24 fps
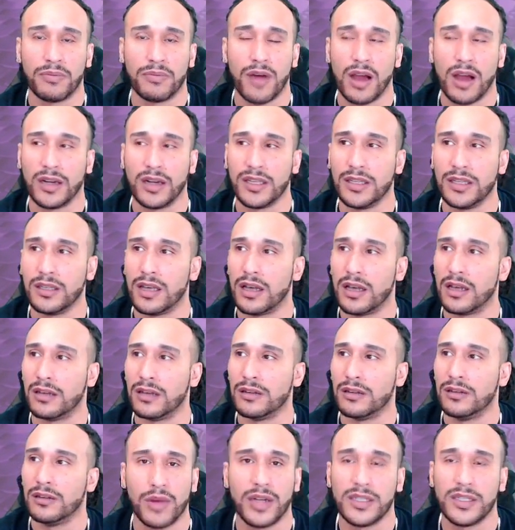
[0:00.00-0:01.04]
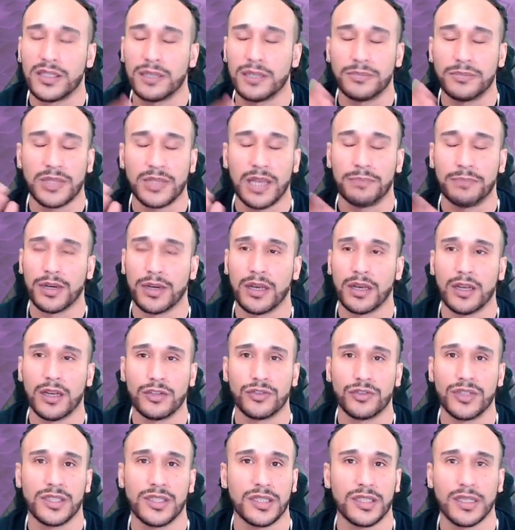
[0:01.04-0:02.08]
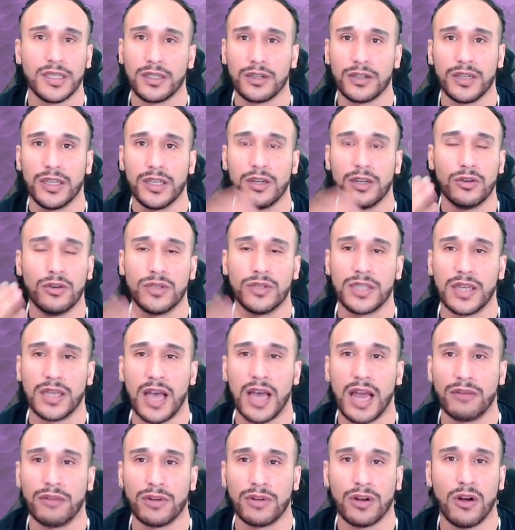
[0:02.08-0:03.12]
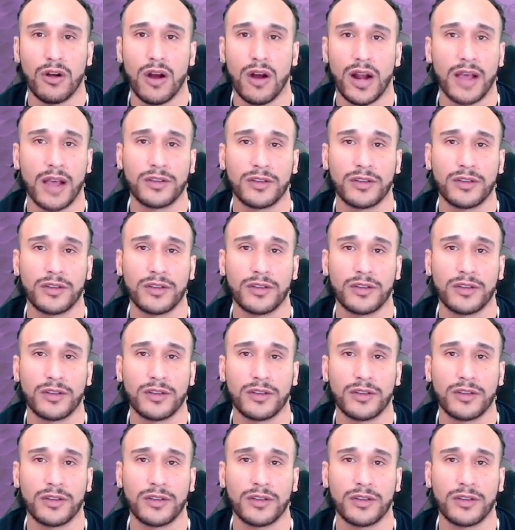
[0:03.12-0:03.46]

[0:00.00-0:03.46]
Probably some type of country singer he holds in high regard.